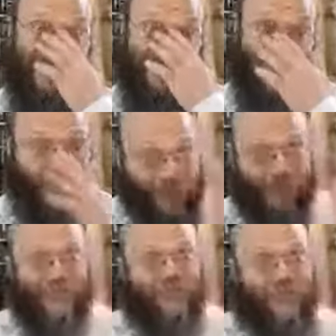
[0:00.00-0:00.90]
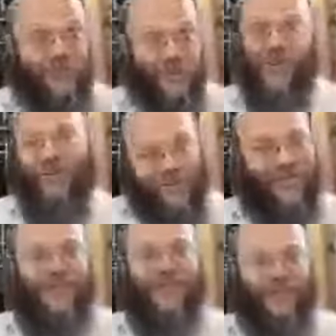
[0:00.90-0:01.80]
so you saw it,
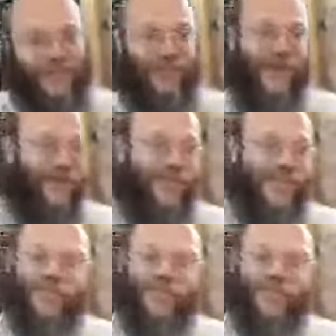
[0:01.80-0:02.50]
that's it. I don't need